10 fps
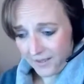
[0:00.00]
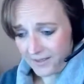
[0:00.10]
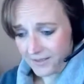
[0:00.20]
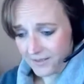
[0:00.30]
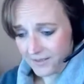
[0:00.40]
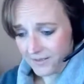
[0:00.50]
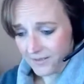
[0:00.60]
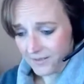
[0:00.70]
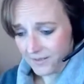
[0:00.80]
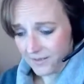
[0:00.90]
this
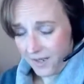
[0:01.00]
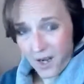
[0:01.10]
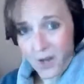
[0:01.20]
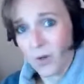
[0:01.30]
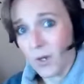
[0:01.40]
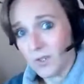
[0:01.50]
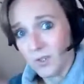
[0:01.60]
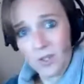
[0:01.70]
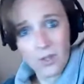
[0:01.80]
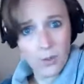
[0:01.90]

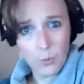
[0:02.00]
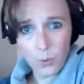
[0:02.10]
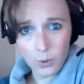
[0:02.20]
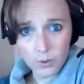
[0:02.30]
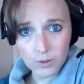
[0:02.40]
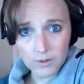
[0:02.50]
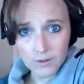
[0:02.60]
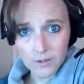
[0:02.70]
across the world